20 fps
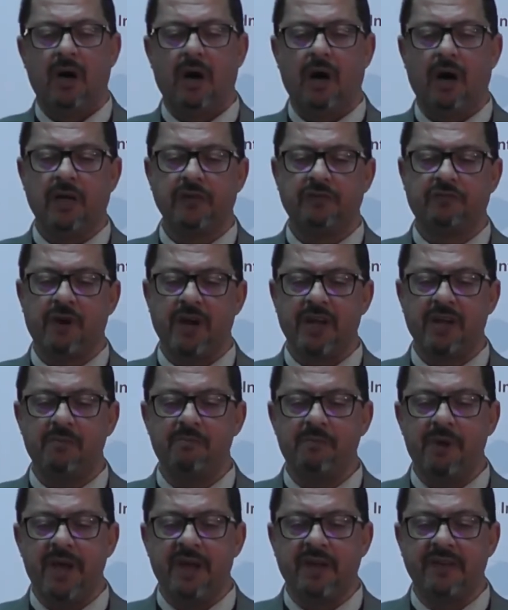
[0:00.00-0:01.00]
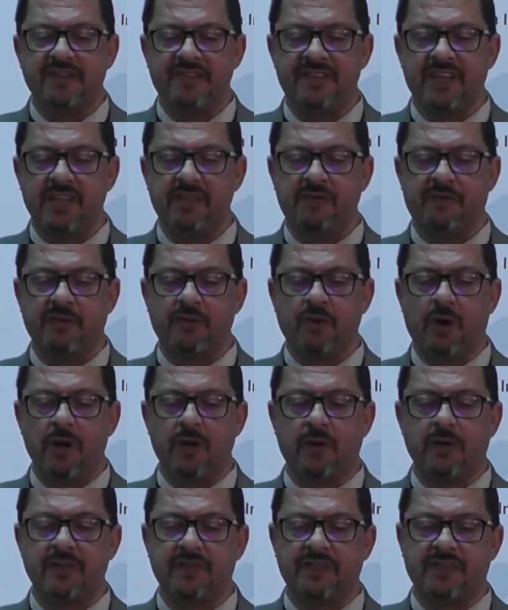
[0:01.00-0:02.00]
Art recommends that
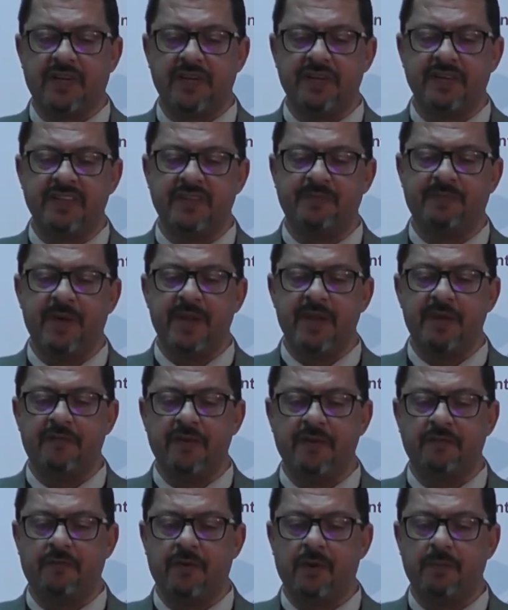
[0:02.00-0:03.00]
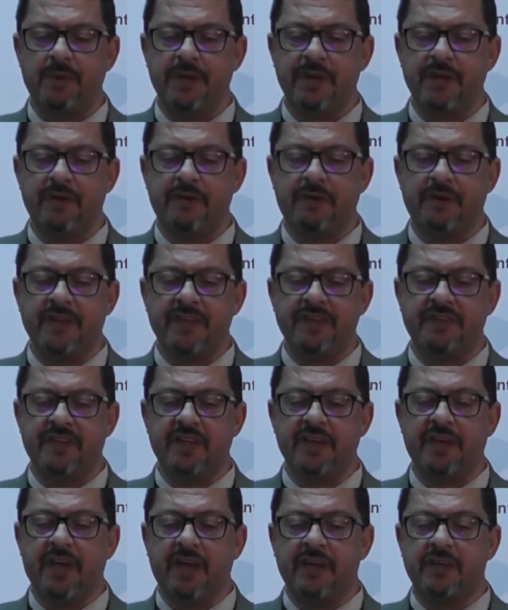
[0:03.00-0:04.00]
rhetorical studies benefit from an increased
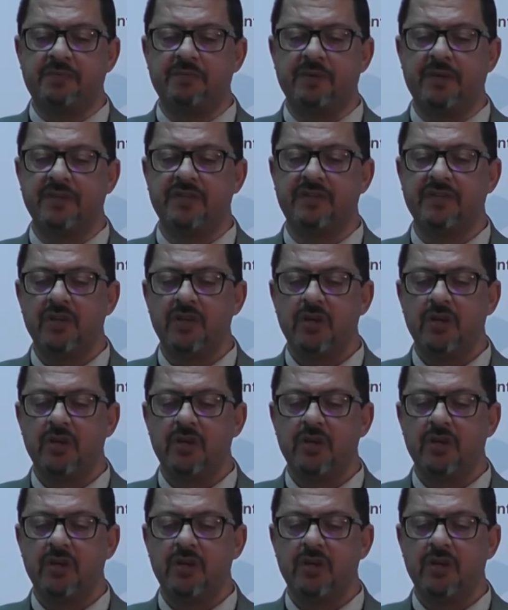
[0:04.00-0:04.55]
engagement